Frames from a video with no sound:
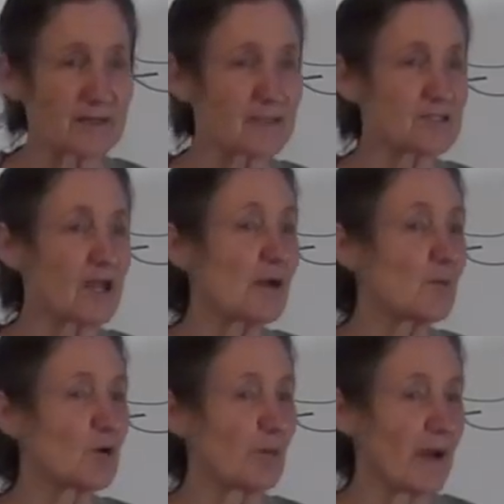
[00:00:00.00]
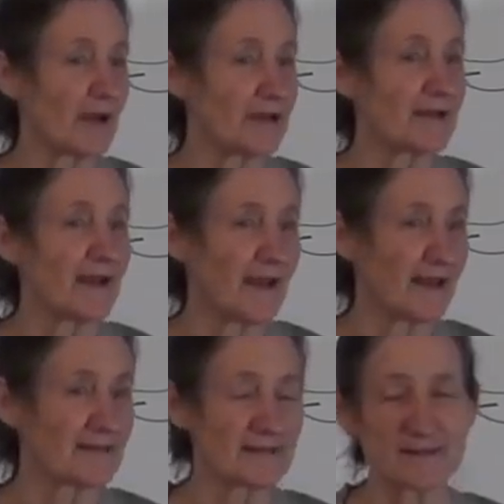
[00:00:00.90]
there's no more pain,
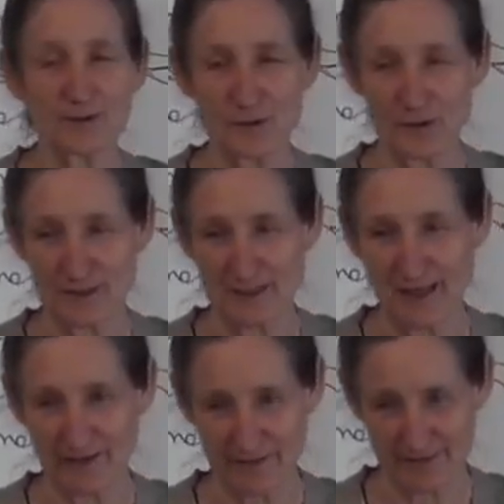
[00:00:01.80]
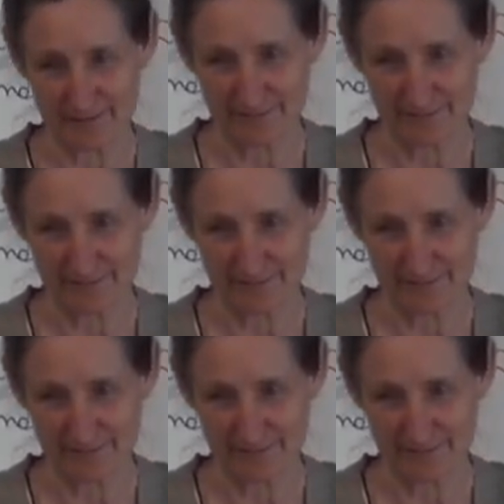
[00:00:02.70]
and the little girl's laughing.